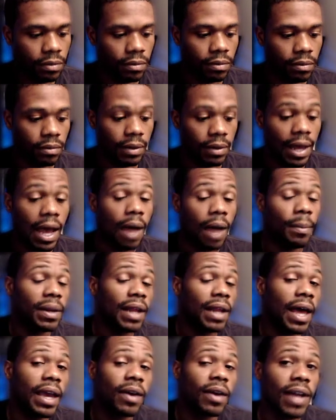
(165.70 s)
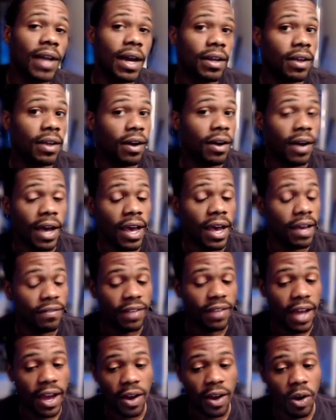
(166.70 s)
Now, I ain't gonna lie to y'all. I have
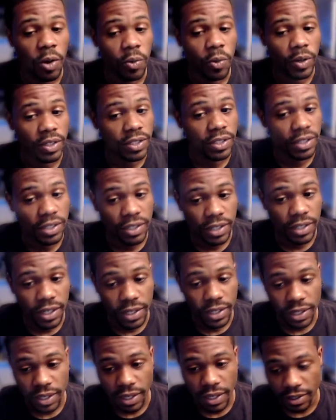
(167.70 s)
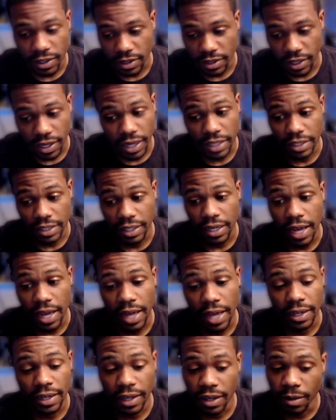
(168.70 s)
not always seen that the case. That has
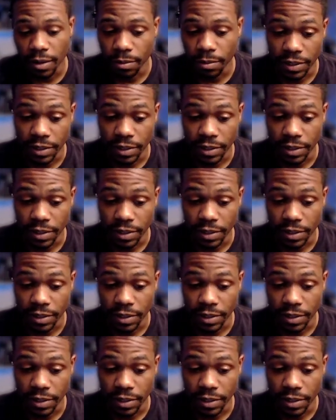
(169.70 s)
not damn...